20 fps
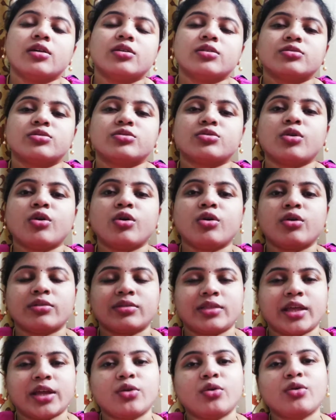so
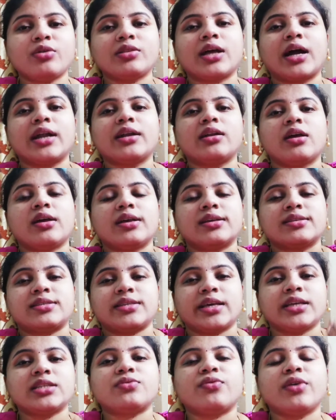they know that
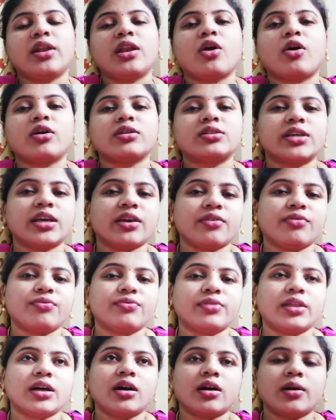seeds will not give
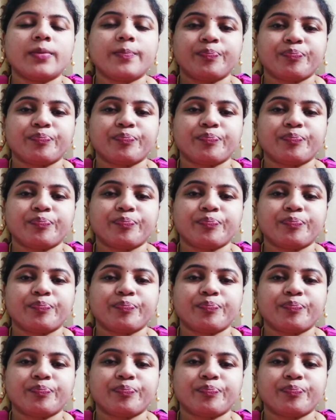the